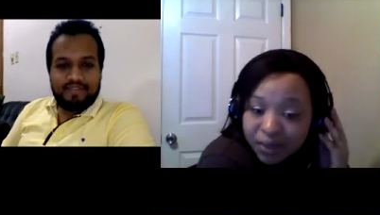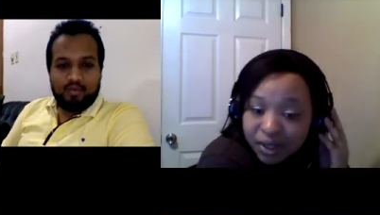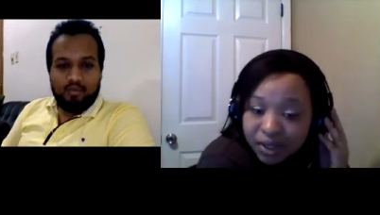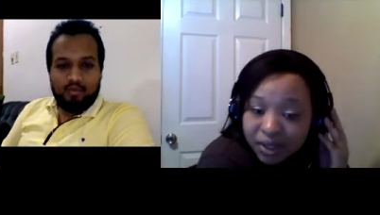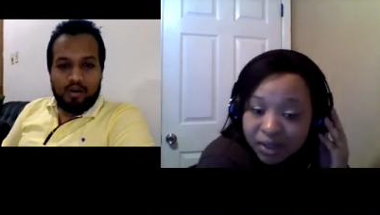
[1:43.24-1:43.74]

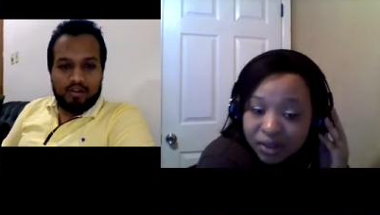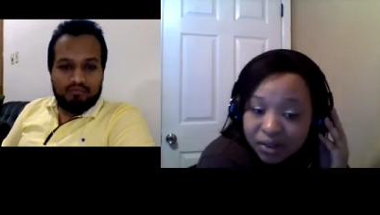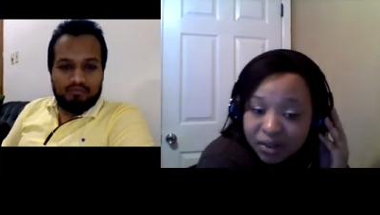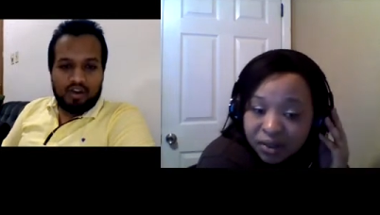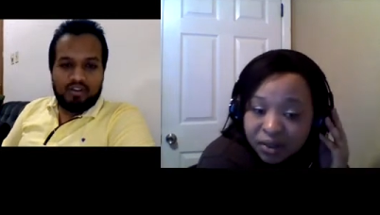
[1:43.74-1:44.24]
Speaker 1: Vowel,
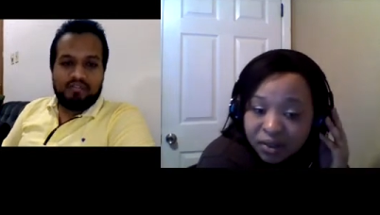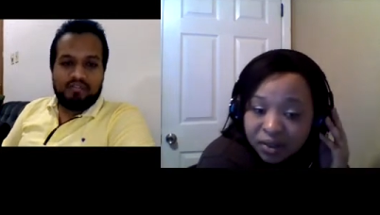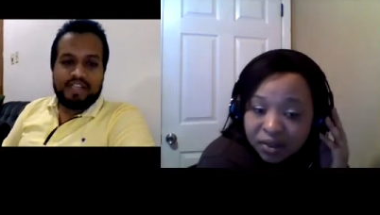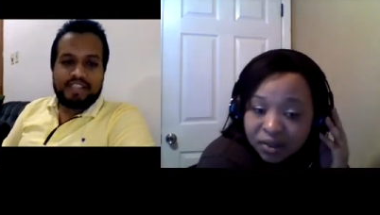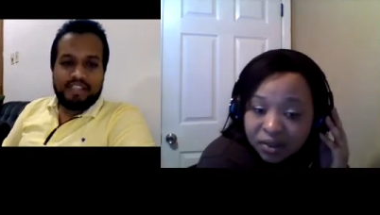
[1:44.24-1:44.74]
vowel
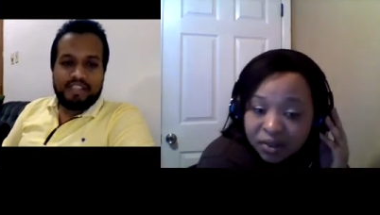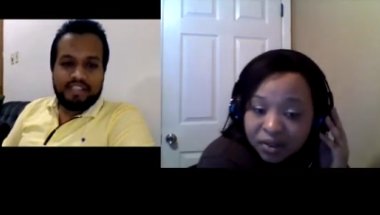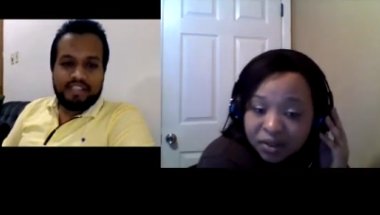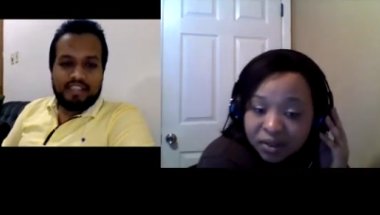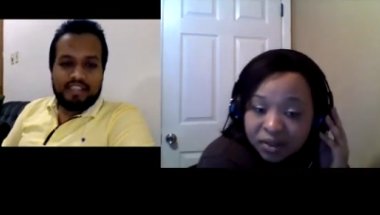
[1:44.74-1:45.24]
words, na?
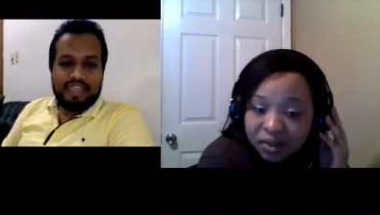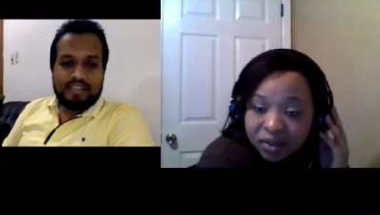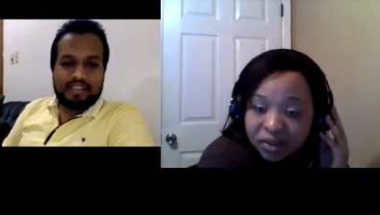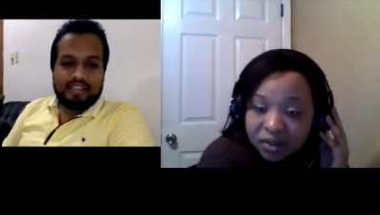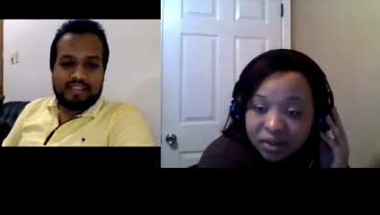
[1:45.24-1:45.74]

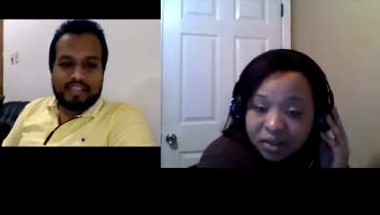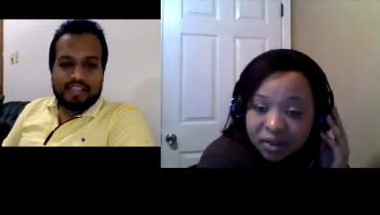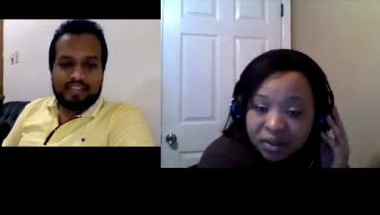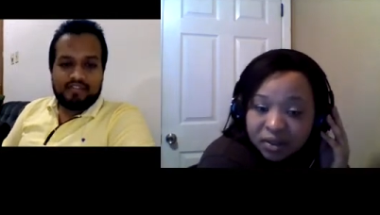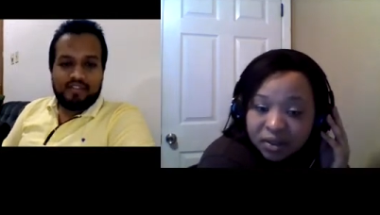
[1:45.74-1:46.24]
Letters,
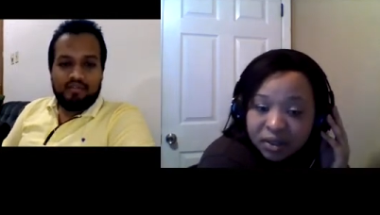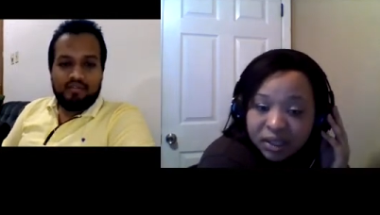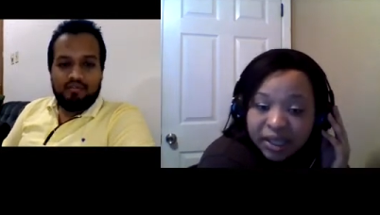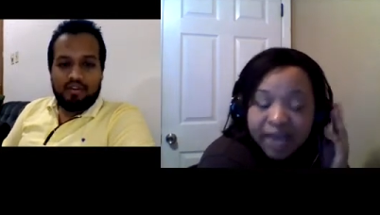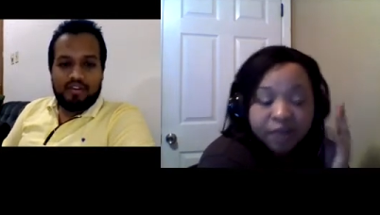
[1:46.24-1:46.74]
letters.
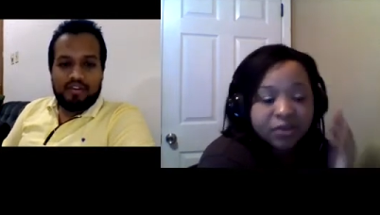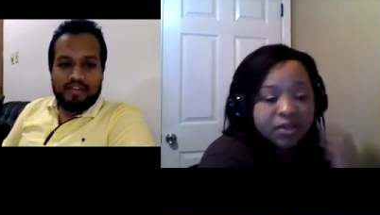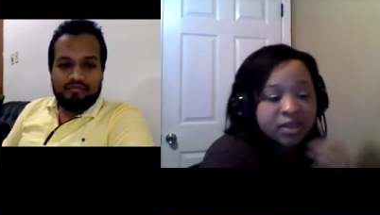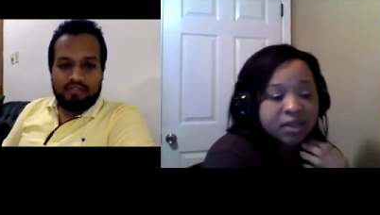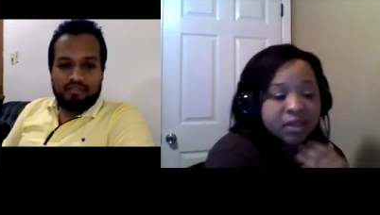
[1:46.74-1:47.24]
Letters.
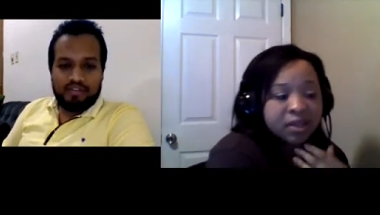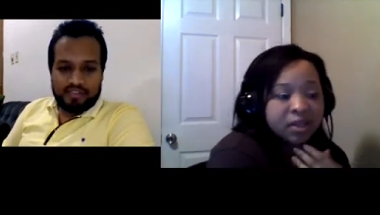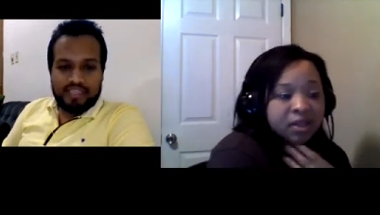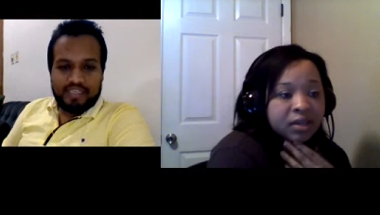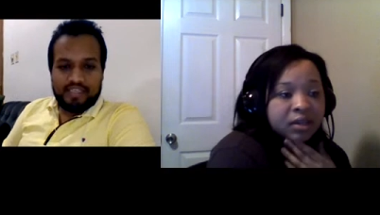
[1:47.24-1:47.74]
Vowel, vowel,
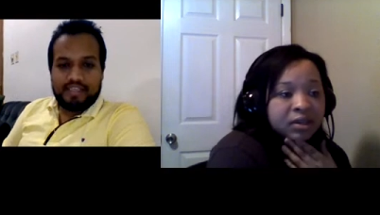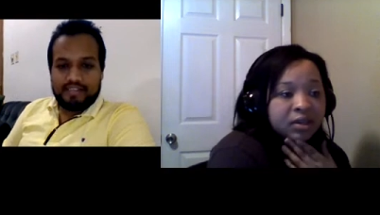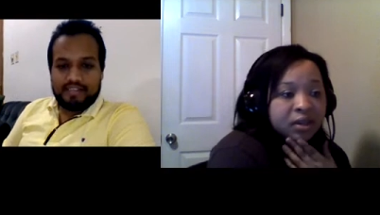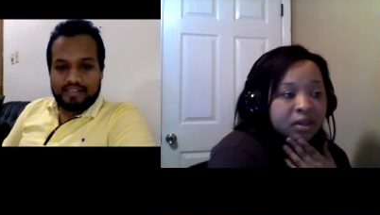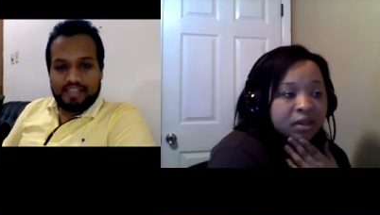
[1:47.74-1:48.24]
yeah,
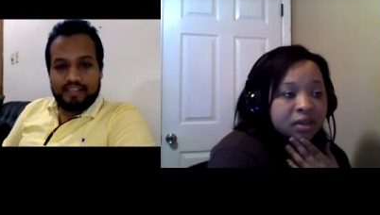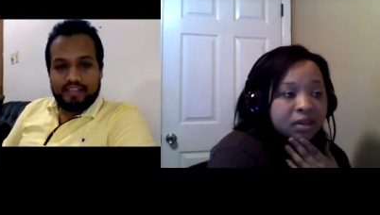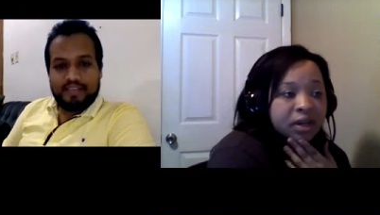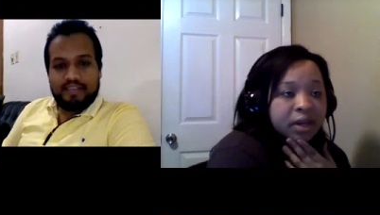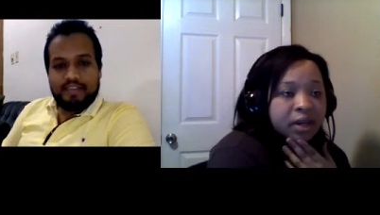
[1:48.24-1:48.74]
letters, yeah.
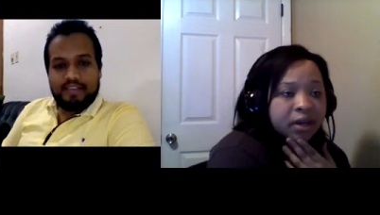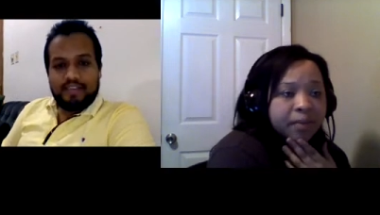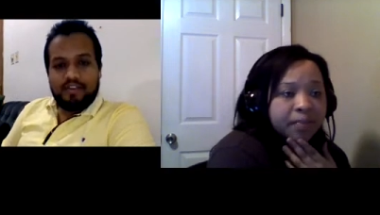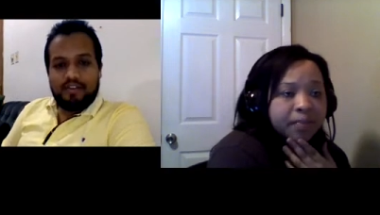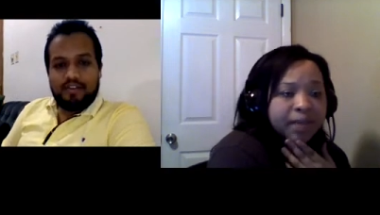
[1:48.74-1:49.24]

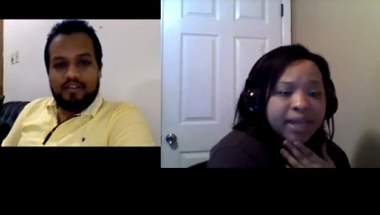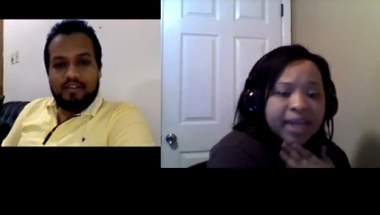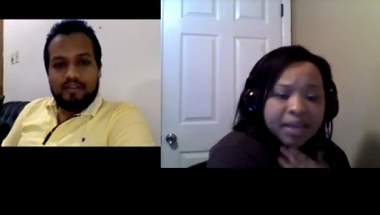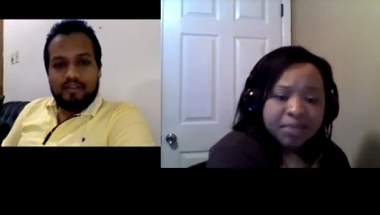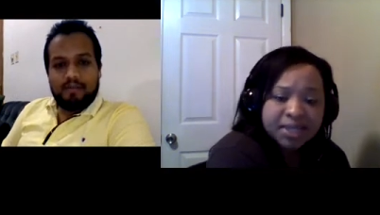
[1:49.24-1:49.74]
Speaker 2: Um, like
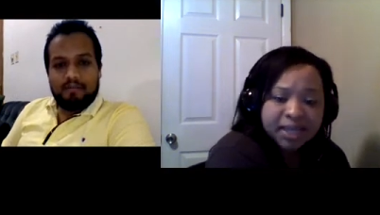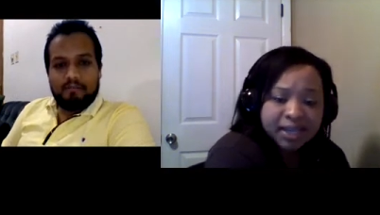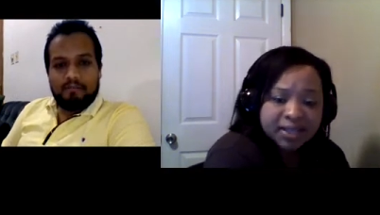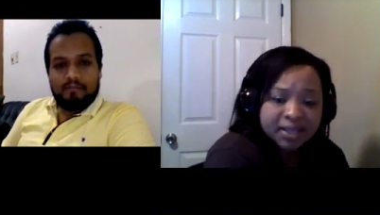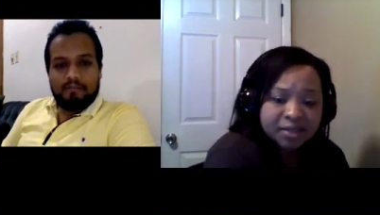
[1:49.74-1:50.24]

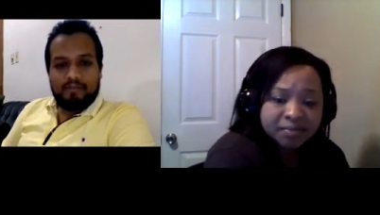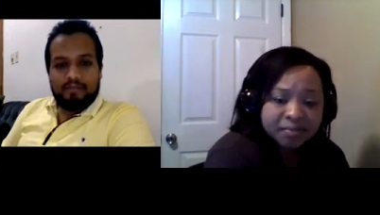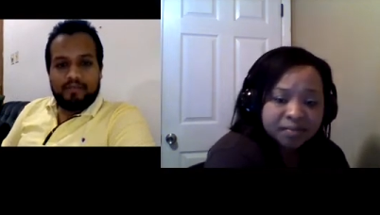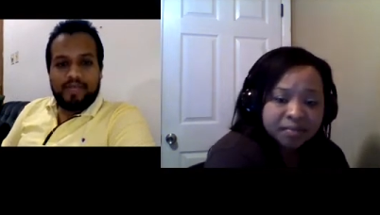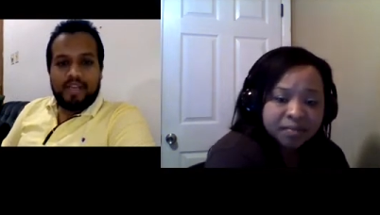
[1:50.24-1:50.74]
ABCs?
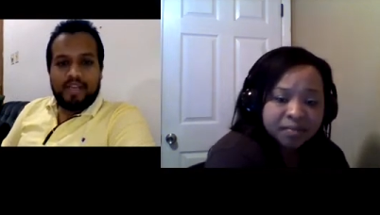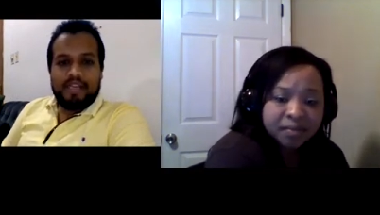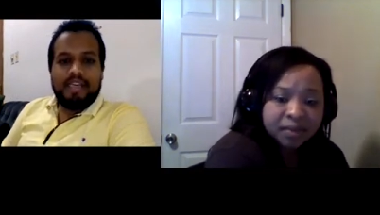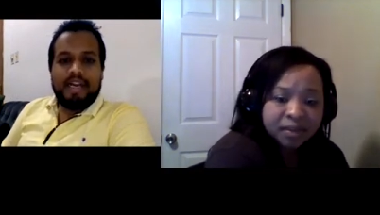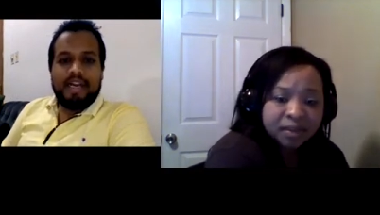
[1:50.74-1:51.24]

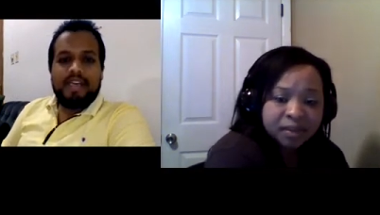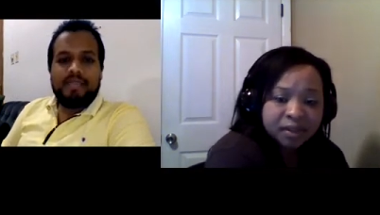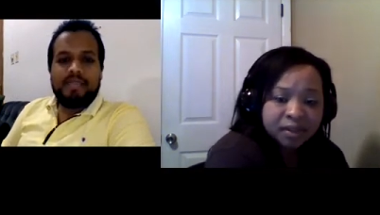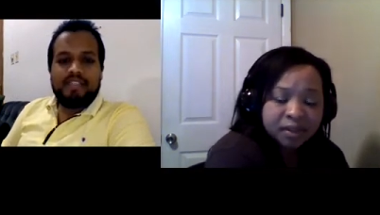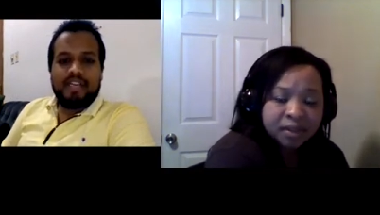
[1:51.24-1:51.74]
Speaker 1: yeah
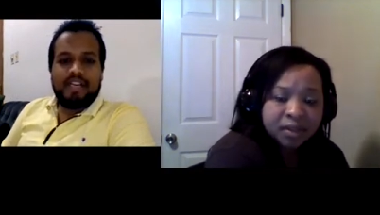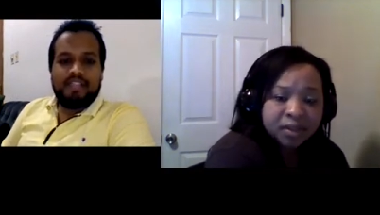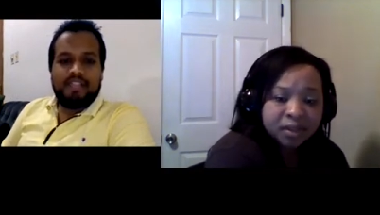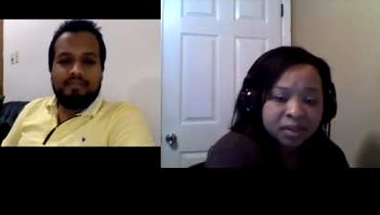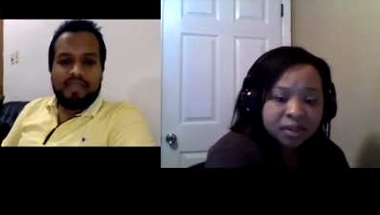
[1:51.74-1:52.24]
it
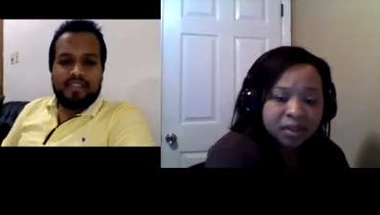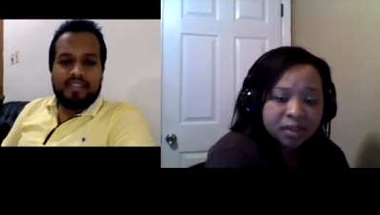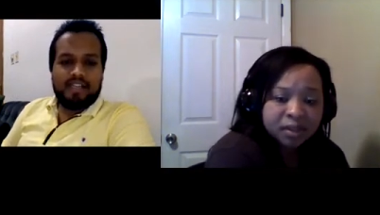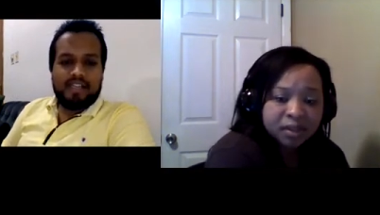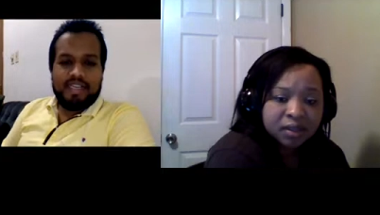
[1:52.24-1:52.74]
uh,
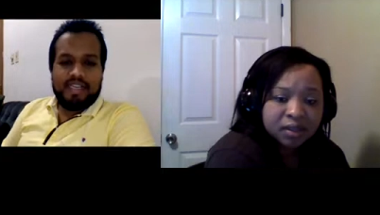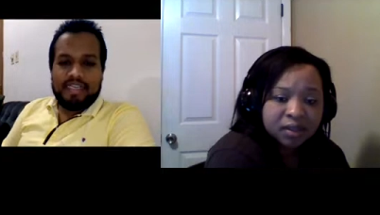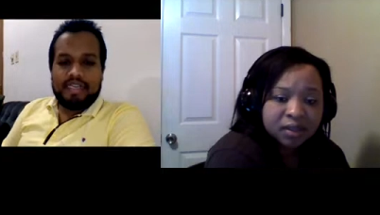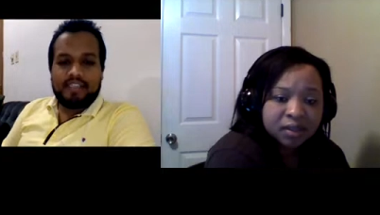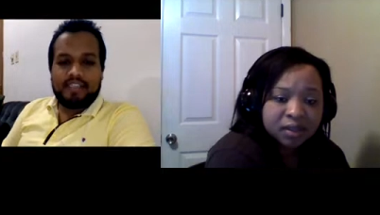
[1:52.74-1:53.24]
means uh, in
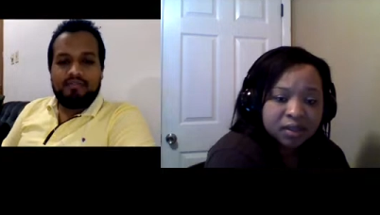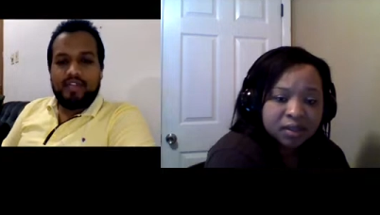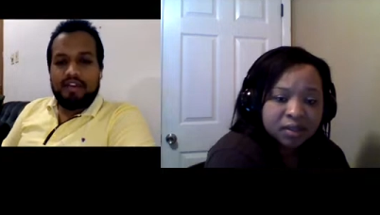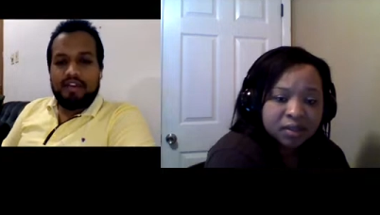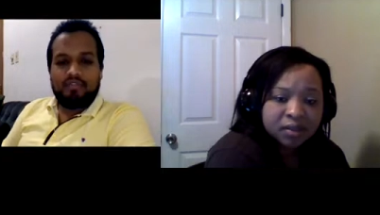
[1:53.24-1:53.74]
letter we
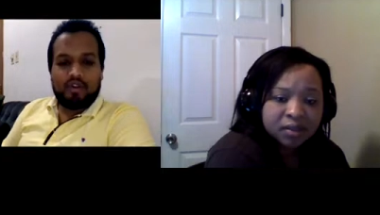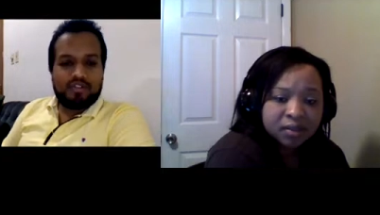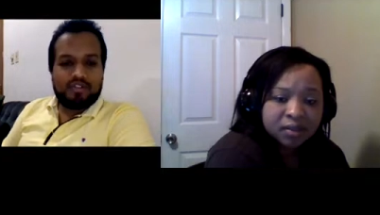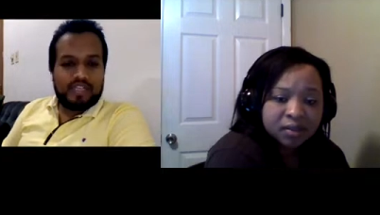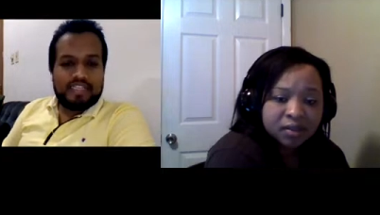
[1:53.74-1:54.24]
have
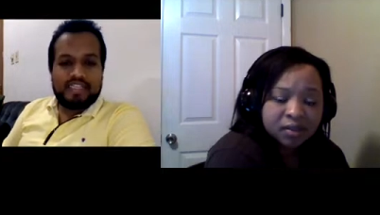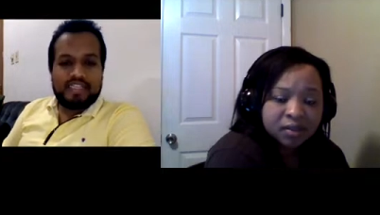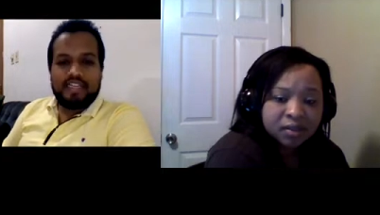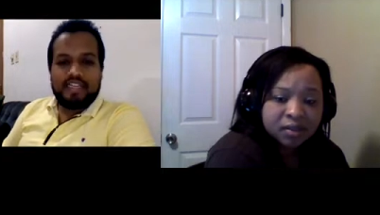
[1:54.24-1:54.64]
consonants and